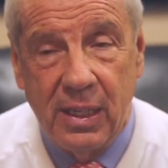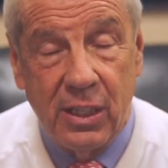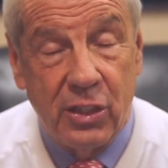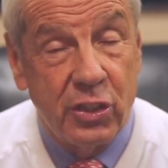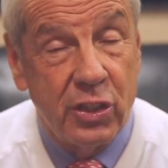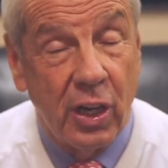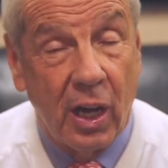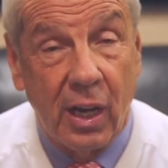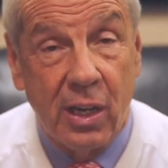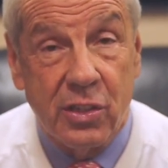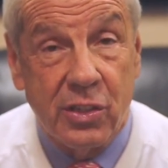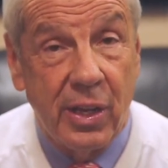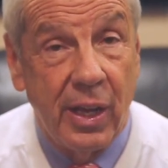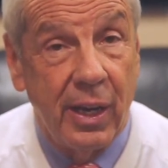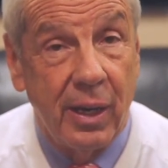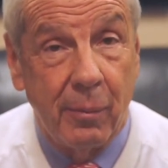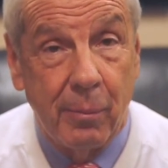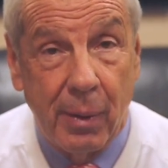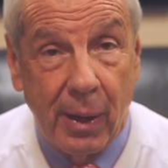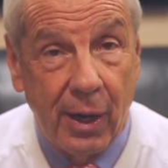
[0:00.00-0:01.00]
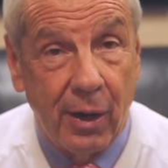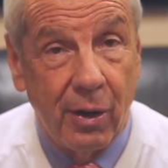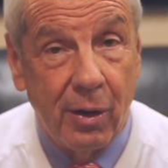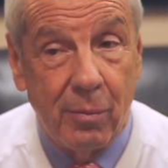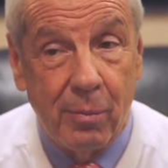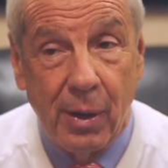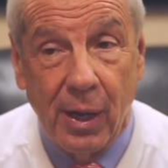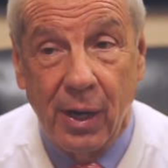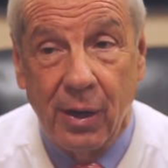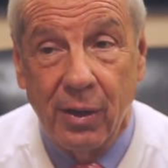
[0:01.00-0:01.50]
His shot is getting better
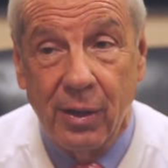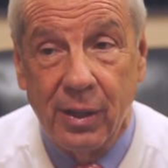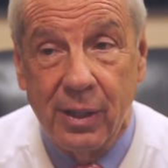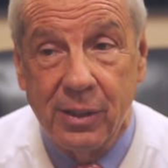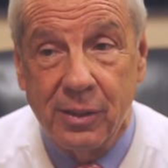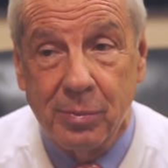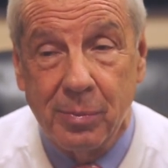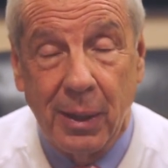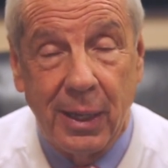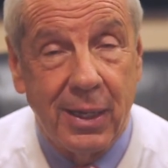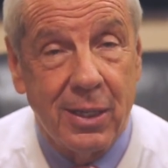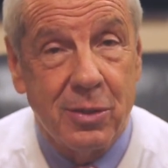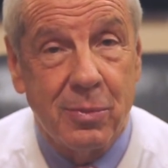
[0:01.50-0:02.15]
and better. He's made